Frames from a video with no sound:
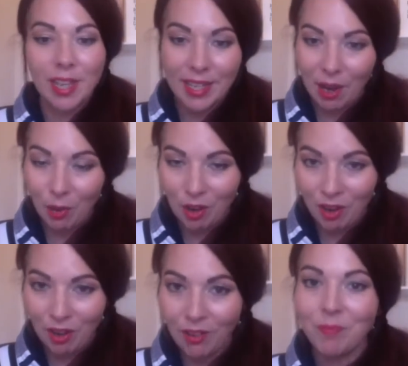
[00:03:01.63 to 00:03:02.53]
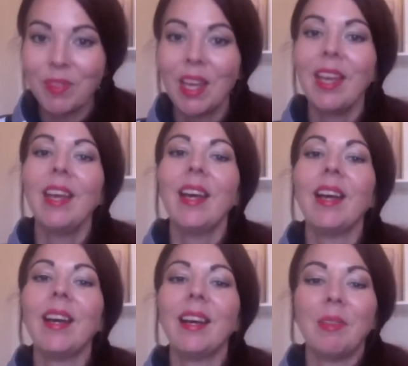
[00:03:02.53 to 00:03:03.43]
alcohol.
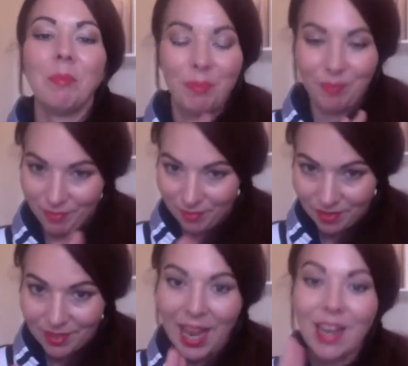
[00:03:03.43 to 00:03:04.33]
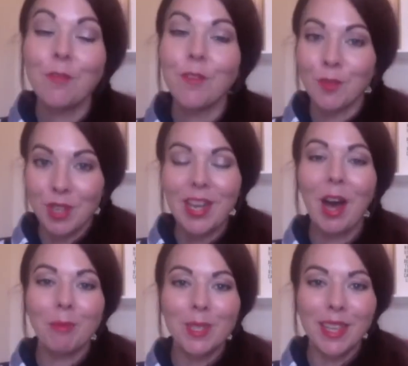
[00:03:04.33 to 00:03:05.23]
And if you need
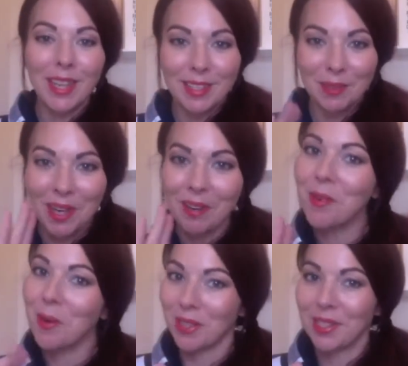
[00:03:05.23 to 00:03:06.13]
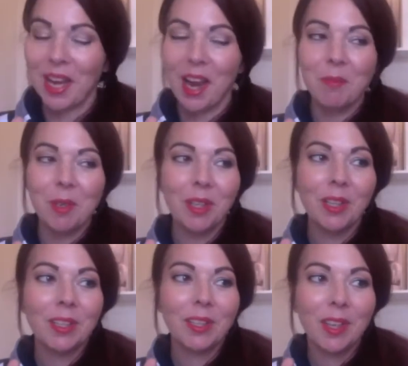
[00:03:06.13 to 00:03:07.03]
help selecting one, of course, I'm your
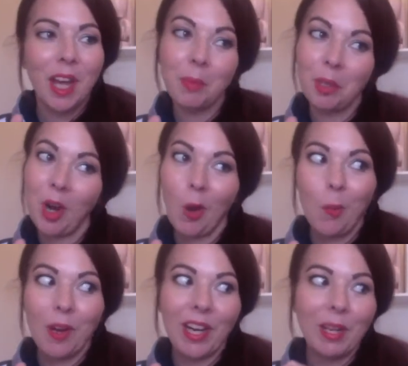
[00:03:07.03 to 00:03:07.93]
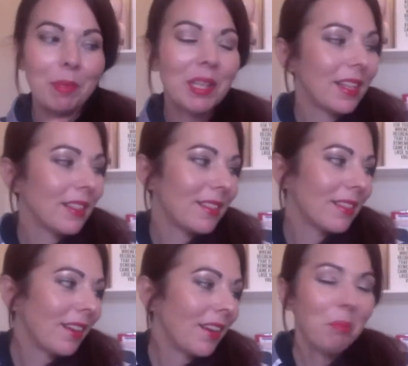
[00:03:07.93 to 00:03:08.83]
Huckleberry, because
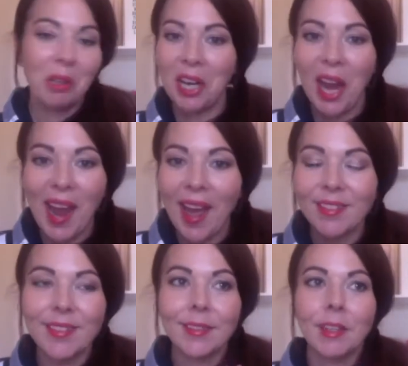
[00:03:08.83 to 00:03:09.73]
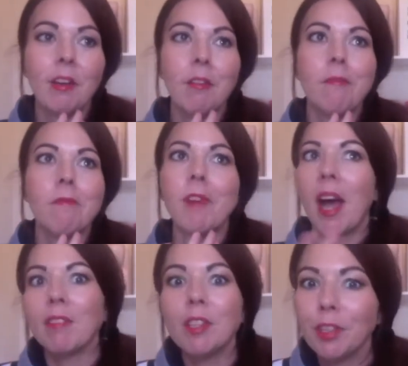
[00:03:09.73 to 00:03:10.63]
Mary Kay has
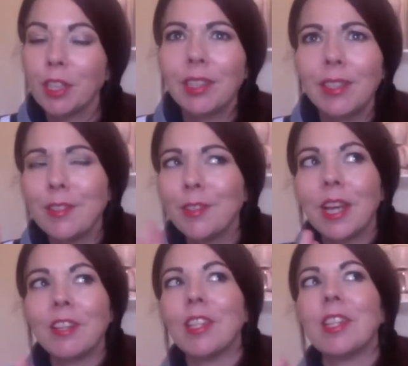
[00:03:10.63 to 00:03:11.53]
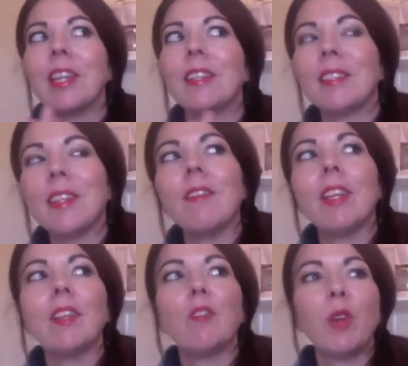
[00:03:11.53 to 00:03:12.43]
five different cleansers, actually I think
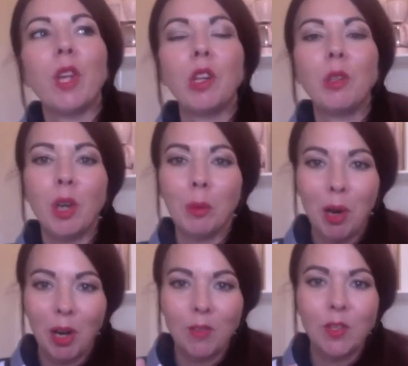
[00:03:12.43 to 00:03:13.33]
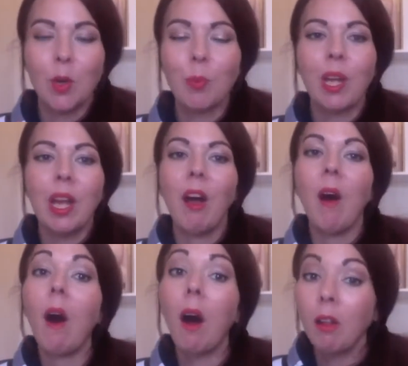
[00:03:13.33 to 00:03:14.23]
seven if we include our bar of soap,
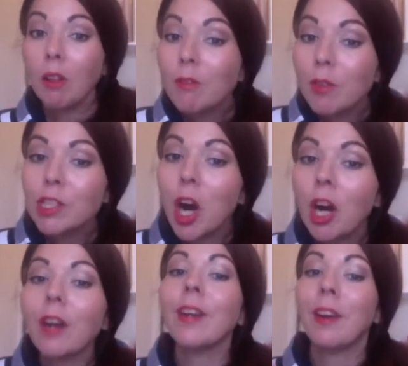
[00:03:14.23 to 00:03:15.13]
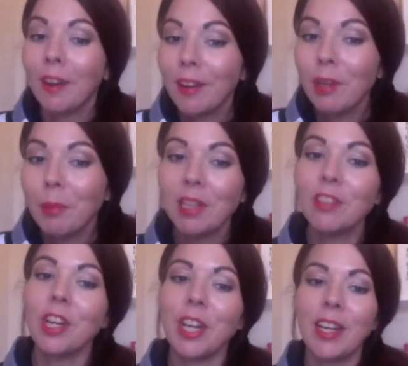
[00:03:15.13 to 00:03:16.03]
all of which are
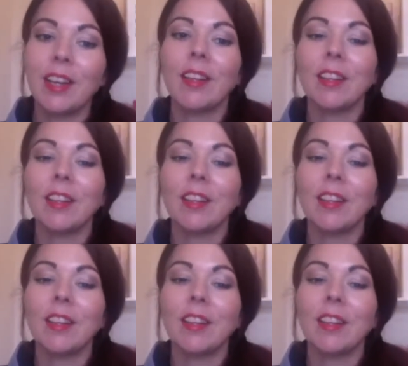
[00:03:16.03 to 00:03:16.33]
non-comedogenic.